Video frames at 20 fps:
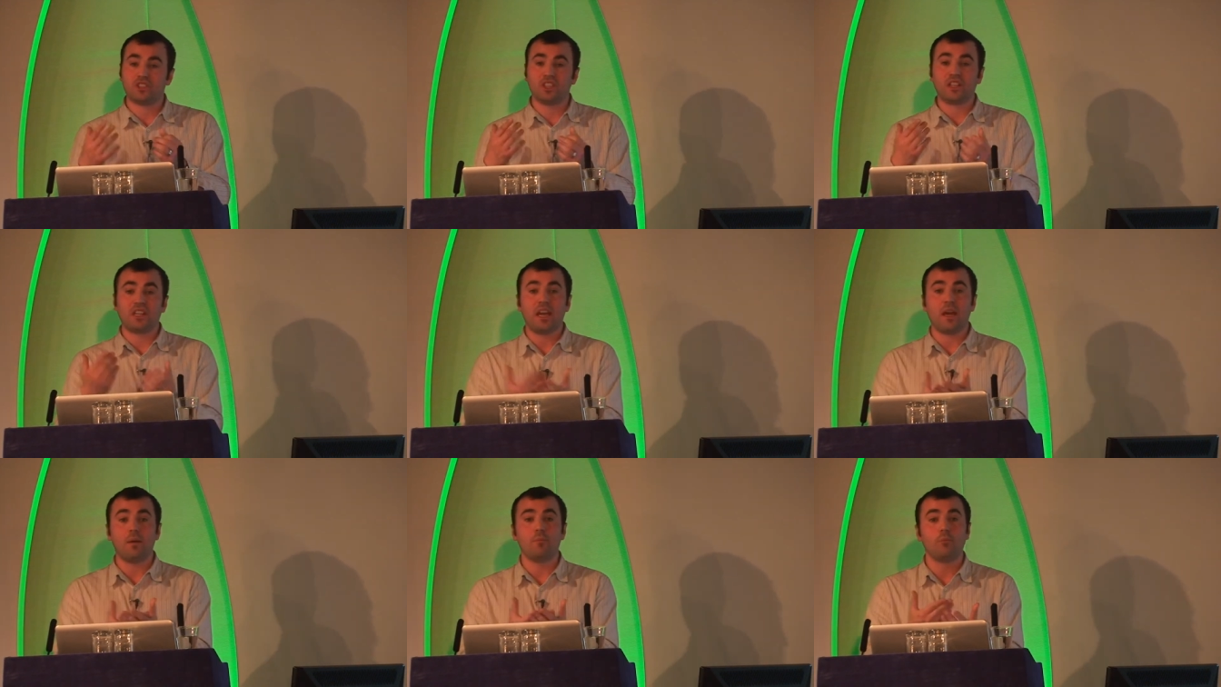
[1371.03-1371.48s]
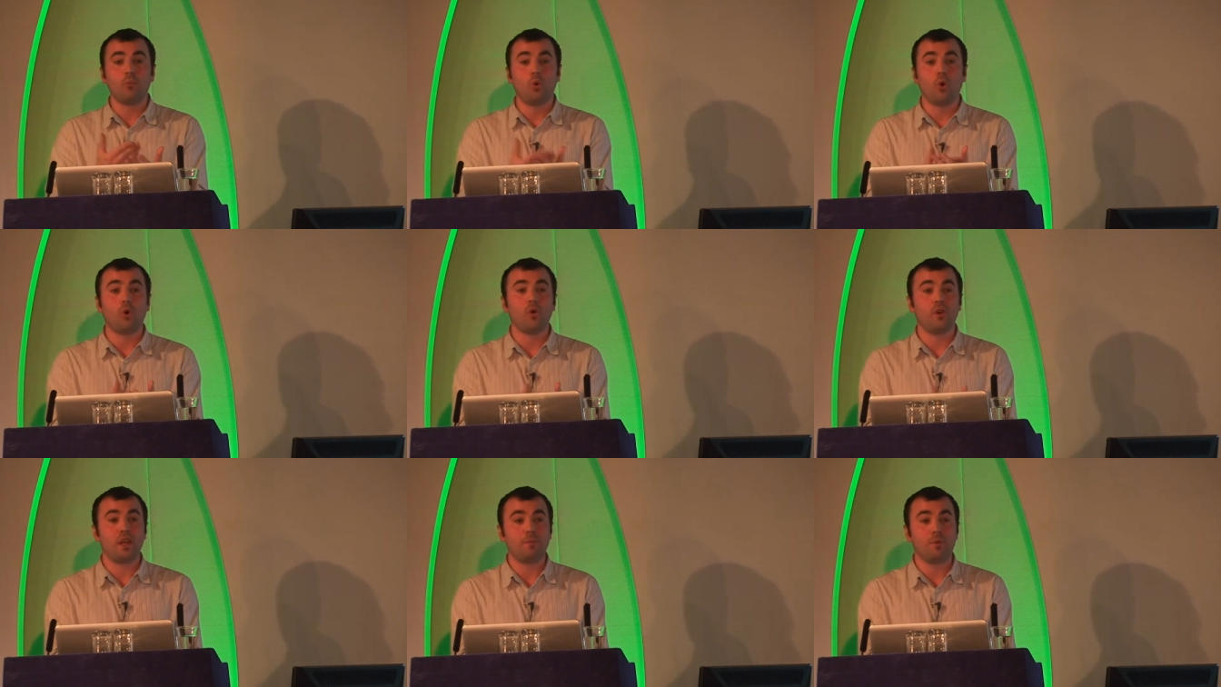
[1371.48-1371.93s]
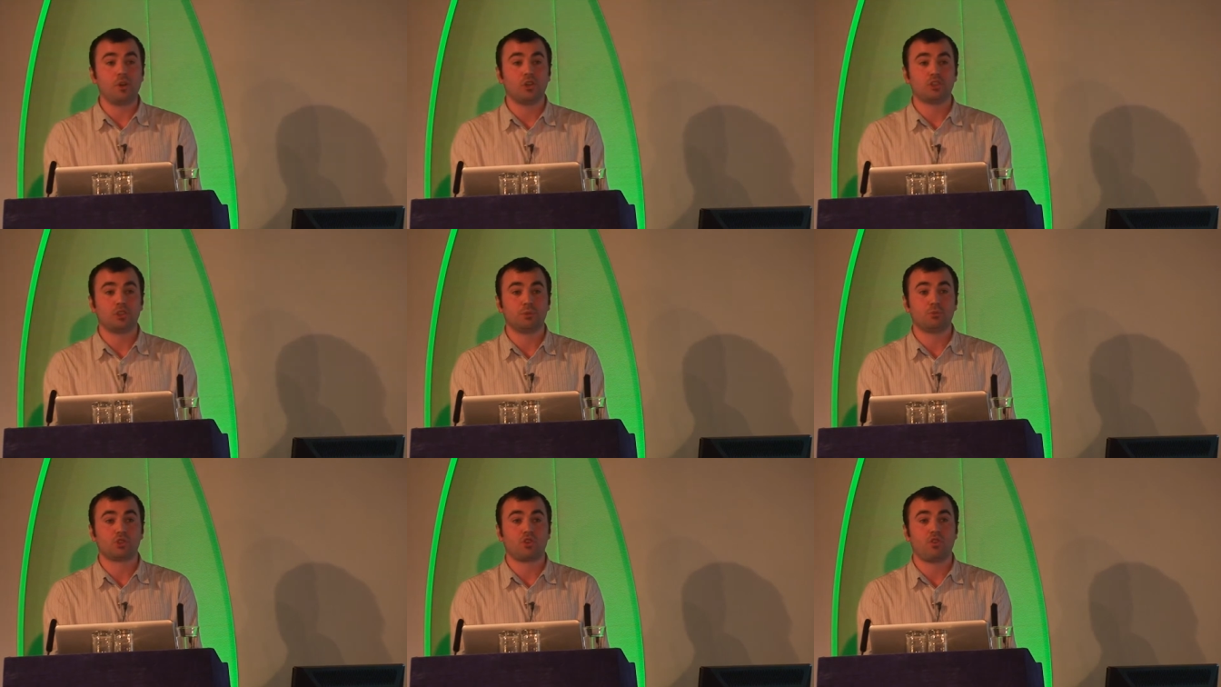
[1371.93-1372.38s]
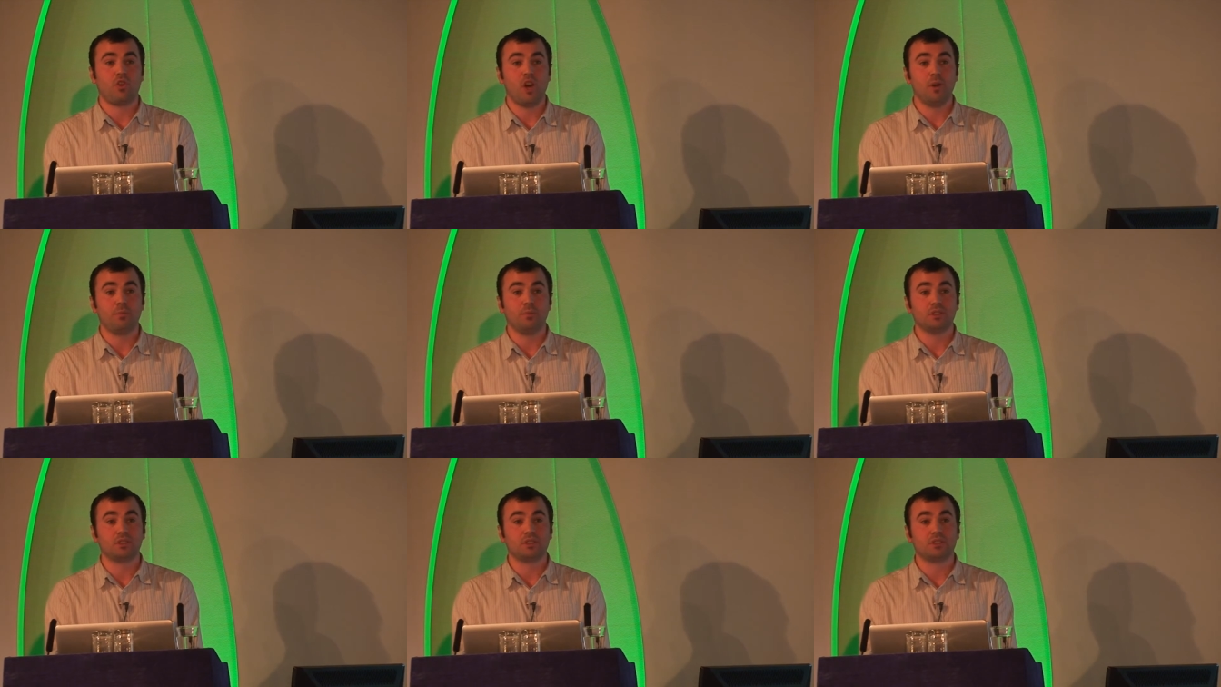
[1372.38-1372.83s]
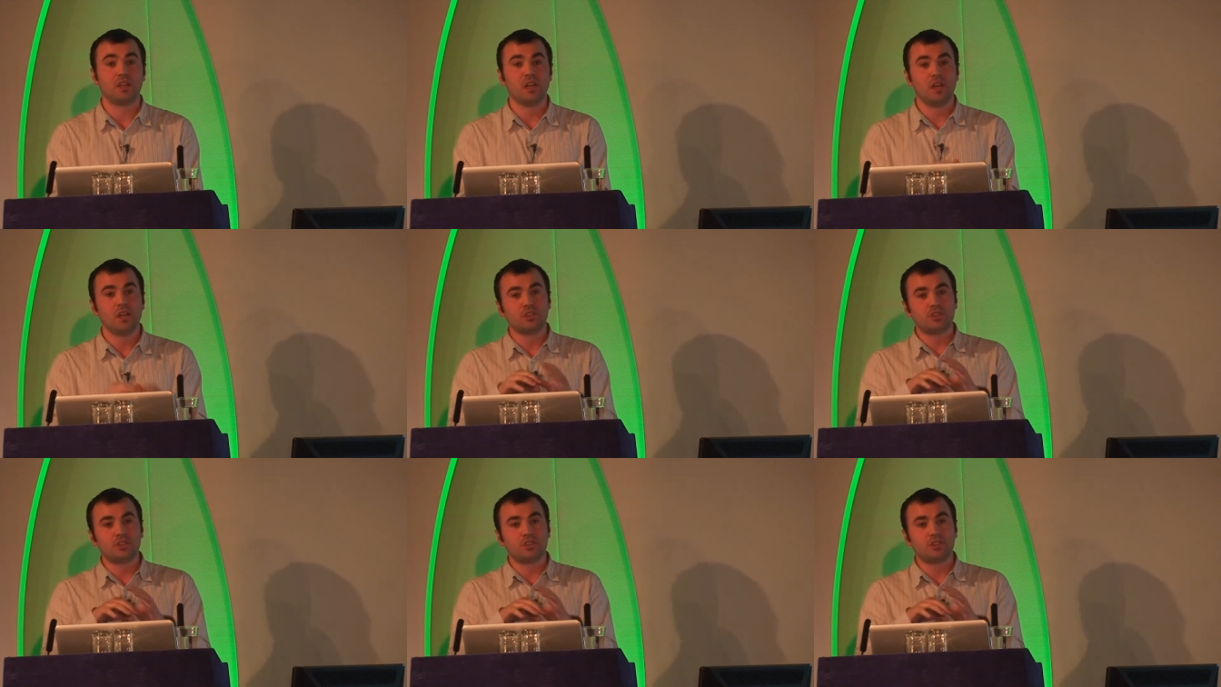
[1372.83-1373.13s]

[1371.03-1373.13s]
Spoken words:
to get more email subscribers.